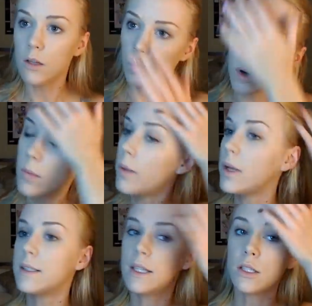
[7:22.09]
warm up
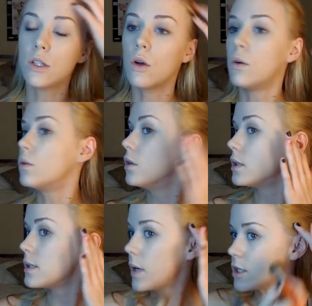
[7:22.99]
my skin tone
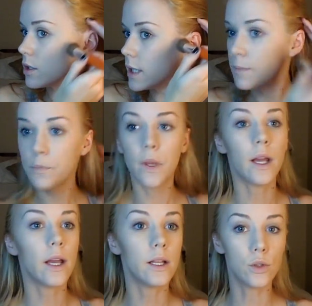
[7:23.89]
especially,
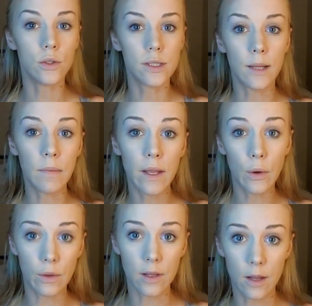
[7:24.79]
and do the same thing
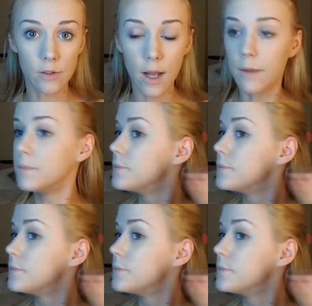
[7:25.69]
on the other side.